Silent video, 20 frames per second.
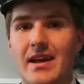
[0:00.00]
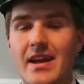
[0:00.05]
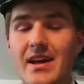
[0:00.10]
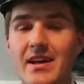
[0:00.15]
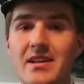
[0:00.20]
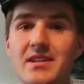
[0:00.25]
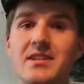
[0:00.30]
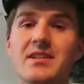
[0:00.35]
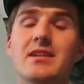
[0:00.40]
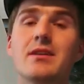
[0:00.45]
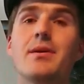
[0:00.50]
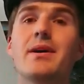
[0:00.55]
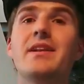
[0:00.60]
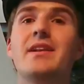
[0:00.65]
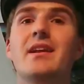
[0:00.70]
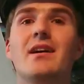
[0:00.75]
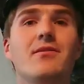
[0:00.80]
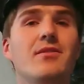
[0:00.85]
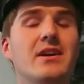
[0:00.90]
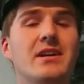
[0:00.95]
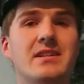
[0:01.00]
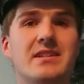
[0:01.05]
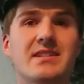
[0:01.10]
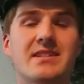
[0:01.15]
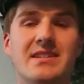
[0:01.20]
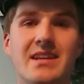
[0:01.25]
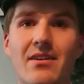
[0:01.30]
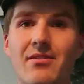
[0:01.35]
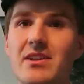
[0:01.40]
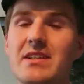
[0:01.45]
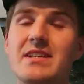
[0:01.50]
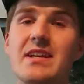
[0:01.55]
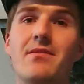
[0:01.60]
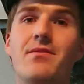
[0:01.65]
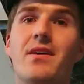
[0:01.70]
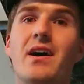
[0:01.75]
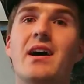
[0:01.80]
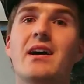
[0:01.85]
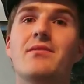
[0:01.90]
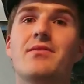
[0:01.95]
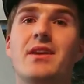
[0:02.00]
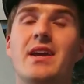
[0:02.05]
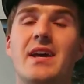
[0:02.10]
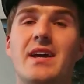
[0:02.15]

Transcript: Here's to another 75